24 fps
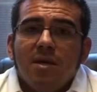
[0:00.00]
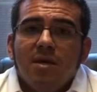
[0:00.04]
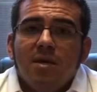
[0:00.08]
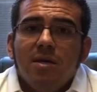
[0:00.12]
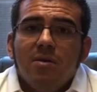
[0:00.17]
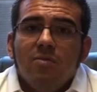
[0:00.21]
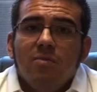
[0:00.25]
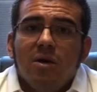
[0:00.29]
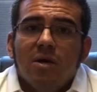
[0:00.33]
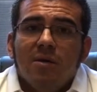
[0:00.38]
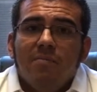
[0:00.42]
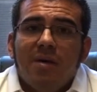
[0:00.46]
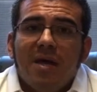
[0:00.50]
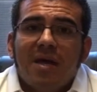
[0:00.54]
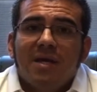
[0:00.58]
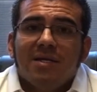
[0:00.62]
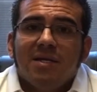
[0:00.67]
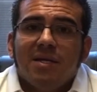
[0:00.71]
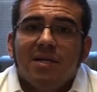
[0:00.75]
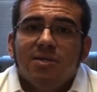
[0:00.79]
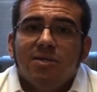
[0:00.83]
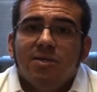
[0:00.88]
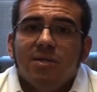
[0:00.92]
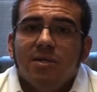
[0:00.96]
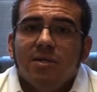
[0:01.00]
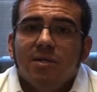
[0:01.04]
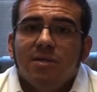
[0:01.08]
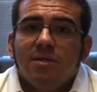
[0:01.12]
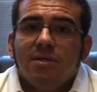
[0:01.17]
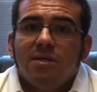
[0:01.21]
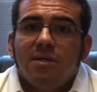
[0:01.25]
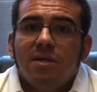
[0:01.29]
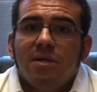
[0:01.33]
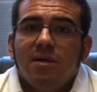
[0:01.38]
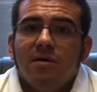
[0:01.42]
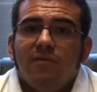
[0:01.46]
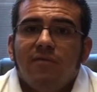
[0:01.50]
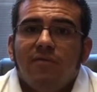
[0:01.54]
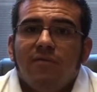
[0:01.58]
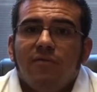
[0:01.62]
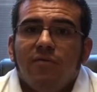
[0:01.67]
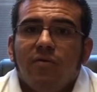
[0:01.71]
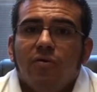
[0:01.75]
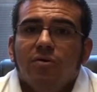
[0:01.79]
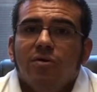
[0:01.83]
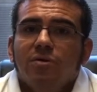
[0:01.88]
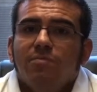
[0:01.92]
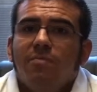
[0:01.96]
You want to pay attention to see if
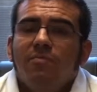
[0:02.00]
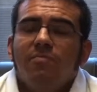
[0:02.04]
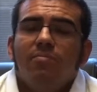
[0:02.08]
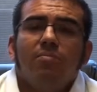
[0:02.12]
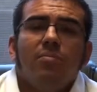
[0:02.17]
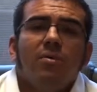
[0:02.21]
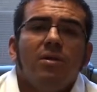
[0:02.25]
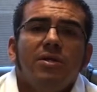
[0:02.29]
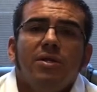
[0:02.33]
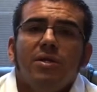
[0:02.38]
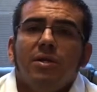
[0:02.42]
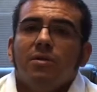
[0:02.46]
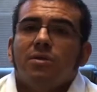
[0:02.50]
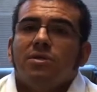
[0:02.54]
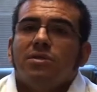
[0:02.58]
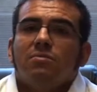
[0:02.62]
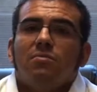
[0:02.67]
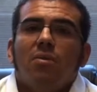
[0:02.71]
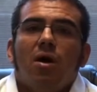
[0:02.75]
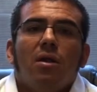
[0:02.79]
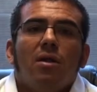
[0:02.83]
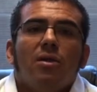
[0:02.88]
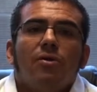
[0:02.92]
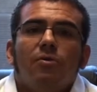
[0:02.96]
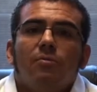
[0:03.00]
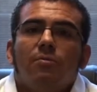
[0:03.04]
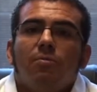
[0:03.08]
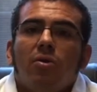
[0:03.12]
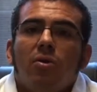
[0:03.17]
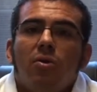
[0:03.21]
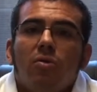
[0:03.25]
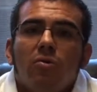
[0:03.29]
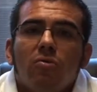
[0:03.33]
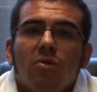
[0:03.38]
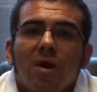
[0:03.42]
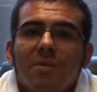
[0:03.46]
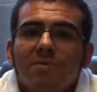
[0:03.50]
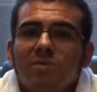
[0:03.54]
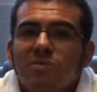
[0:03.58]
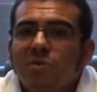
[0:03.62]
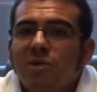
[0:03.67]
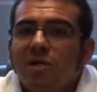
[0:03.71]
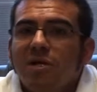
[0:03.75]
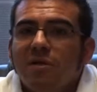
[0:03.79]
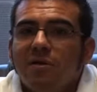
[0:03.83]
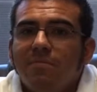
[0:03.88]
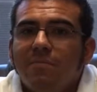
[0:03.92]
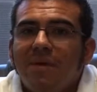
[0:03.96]
there's small little programs
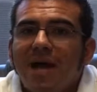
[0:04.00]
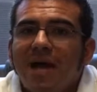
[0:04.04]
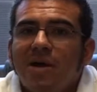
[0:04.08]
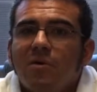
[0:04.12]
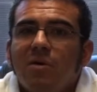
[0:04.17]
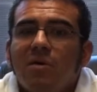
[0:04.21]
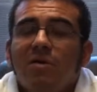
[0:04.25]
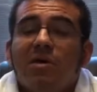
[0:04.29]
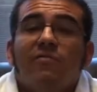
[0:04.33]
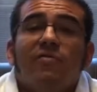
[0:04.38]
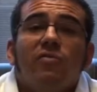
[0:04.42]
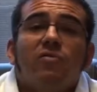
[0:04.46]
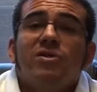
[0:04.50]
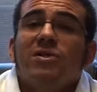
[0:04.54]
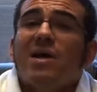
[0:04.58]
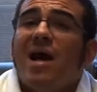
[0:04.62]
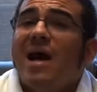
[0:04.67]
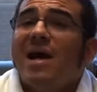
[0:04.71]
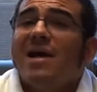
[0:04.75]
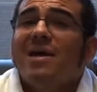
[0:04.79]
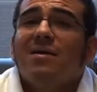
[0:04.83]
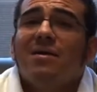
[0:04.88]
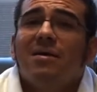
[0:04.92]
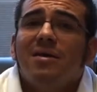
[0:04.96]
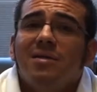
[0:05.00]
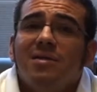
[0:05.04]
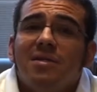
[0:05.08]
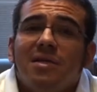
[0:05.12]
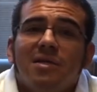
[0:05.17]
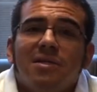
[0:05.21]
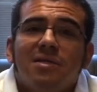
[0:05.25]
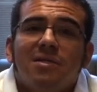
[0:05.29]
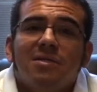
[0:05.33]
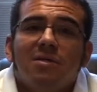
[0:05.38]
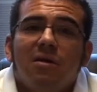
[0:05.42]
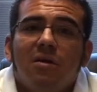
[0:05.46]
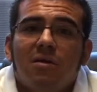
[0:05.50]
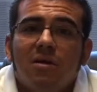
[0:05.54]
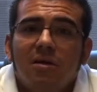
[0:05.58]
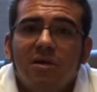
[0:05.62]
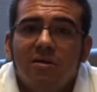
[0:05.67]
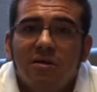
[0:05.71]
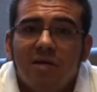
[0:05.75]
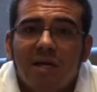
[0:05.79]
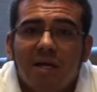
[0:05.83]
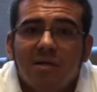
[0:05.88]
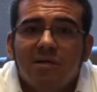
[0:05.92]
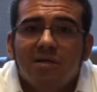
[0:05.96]
running in the background. If there's icons that are installed on
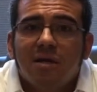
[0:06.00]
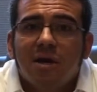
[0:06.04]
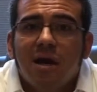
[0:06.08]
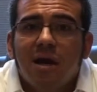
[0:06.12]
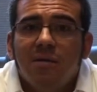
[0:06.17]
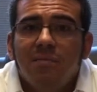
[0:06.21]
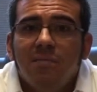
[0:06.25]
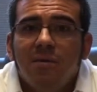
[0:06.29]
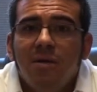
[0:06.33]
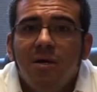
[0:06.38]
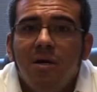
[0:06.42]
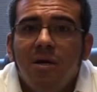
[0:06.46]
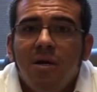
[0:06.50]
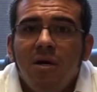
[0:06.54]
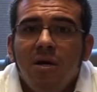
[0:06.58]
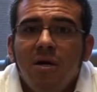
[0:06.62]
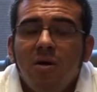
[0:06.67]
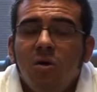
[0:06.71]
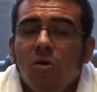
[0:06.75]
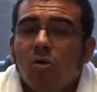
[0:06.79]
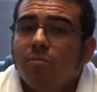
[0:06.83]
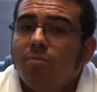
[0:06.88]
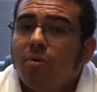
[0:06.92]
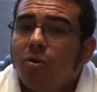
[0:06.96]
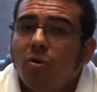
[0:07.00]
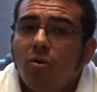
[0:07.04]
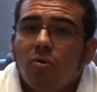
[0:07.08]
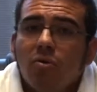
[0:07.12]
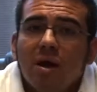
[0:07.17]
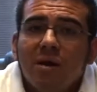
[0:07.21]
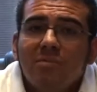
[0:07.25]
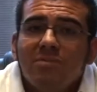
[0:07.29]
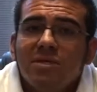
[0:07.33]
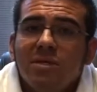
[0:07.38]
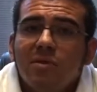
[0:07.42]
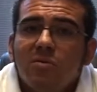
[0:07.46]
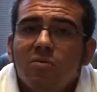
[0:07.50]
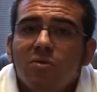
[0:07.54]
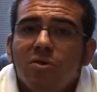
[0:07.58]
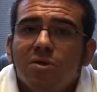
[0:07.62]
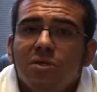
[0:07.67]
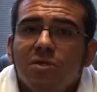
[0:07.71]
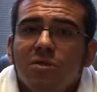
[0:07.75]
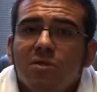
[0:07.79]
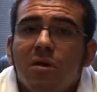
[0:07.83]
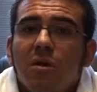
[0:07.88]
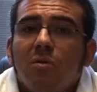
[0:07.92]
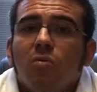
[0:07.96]
your desktop or programs that were
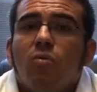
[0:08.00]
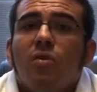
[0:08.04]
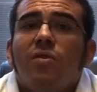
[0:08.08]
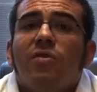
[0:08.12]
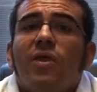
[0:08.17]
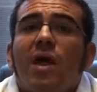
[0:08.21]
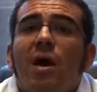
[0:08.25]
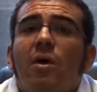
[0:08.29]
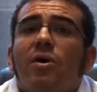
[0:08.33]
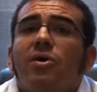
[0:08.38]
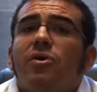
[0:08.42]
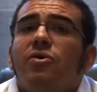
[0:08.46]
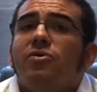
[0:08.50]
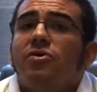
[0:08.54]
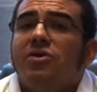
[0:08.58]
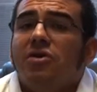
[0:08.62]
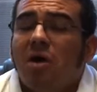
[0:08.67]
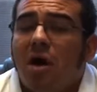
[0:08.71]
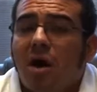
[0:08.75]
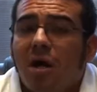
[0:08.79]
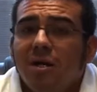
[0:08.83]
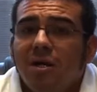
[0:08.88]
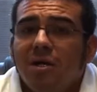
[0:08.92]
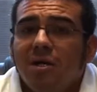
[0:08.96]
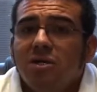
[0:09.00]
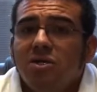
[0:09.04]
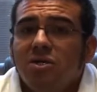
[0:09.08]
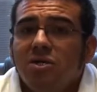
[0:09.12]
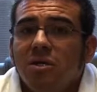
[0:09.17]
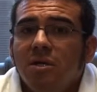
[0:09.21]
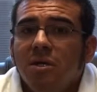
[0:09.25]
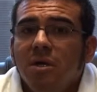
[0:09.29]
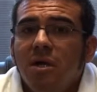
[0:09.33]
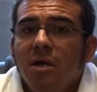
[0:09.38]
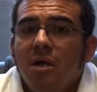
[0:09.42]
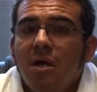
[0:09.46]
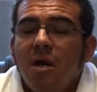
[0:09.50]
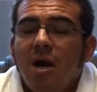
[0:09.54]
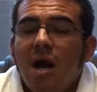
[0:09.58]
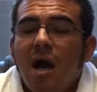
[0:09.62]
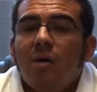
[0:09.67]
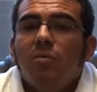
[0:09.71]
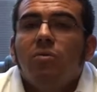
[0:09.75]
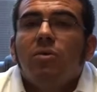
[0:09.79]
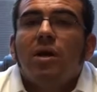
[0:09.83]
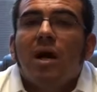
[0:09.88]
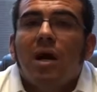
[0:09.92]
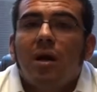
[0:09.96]
installed without your knowledge,
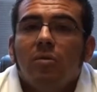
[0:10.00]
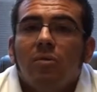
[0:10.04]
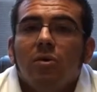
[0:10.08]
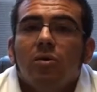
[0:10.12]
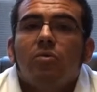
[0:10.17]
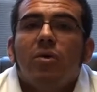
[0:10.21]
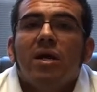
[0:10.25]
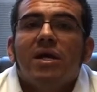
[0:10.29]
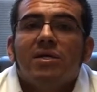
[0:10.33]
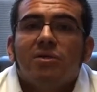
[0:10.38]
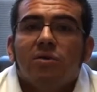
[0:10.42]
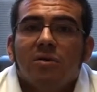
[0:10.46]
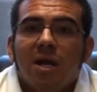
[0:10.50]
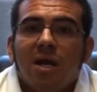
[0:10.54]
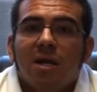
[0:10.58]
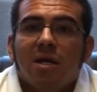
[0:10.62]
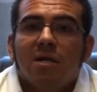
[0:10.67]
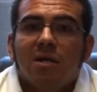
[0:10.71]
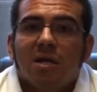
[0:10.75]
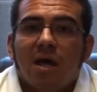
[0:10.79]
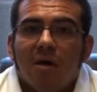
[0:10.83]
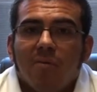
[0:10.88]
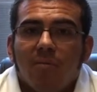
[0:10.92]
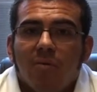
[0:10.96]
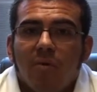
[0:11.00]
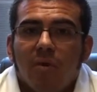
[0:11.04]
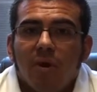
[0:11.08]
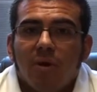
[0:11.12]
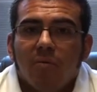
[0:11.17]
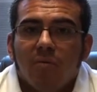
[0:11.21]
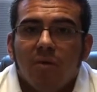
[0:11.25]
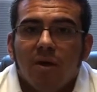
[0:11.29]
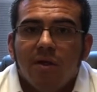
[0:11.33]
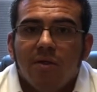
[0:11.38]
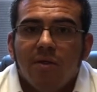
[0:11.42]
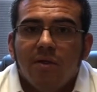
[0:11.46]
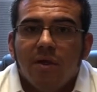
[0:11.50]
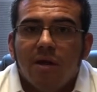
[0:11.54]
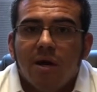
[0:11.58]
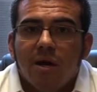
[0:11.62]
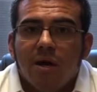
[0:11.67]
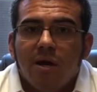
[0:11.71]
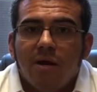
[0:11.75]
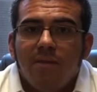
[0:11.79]
I would raise your hand at that point with